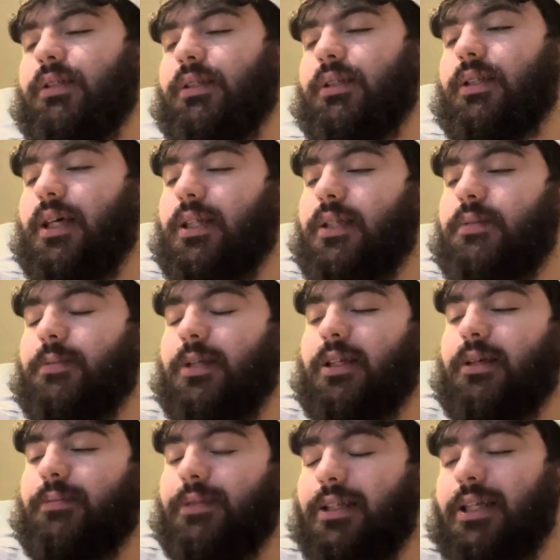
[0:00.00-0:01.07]
Got this money,
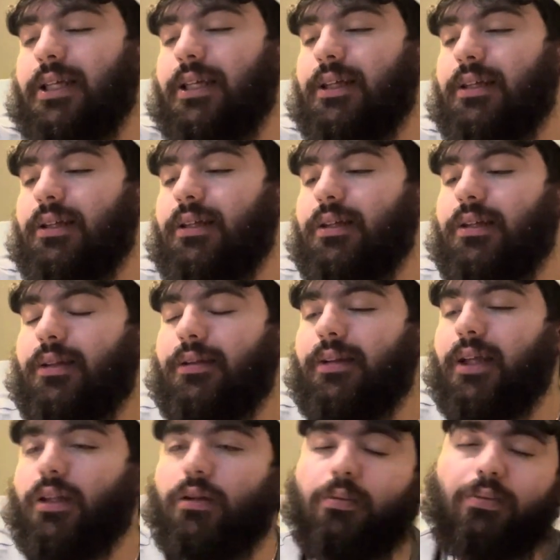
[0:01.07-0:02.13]
I'm lit.
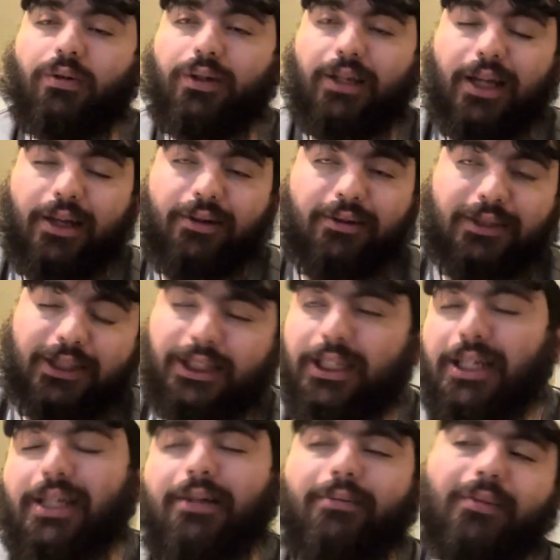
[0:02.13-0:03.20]
That little boy ain't on
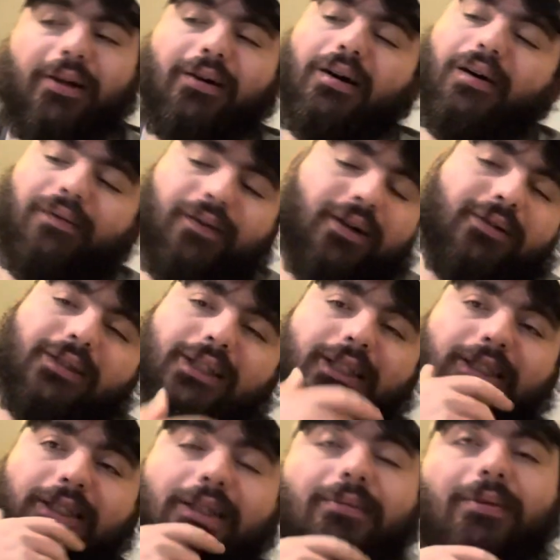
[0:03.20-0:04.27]
shit. Bro, I fuck with this
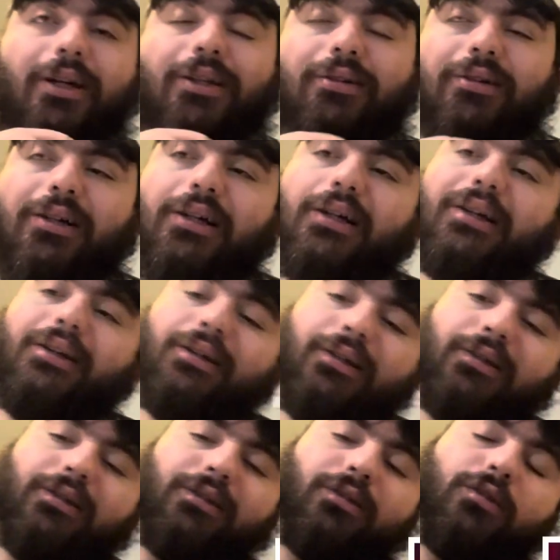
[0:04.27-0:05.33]
John, bro. You hard.
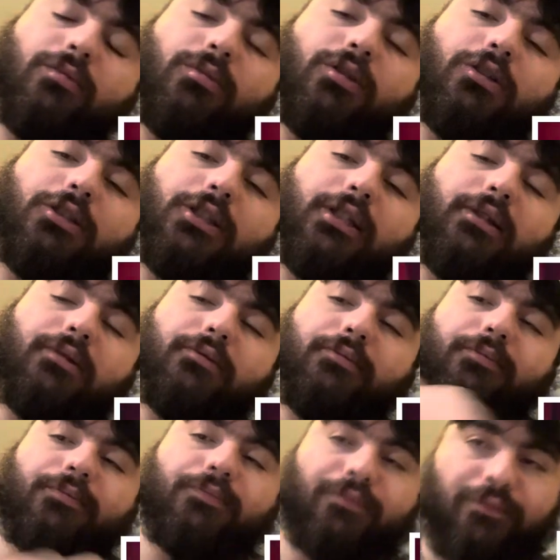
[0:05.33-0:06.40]
No bullshit.
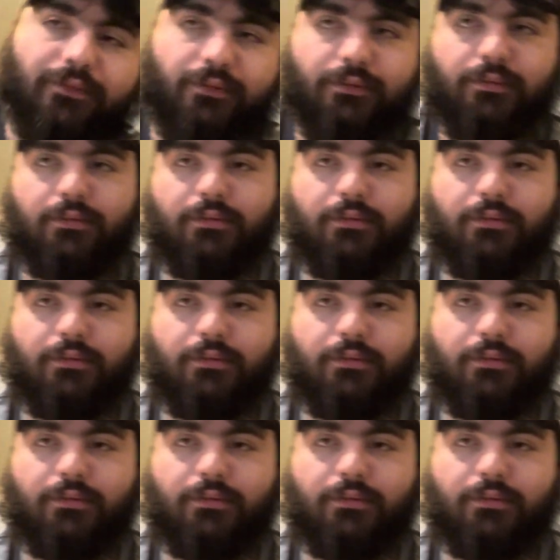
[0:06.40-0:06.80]
I'm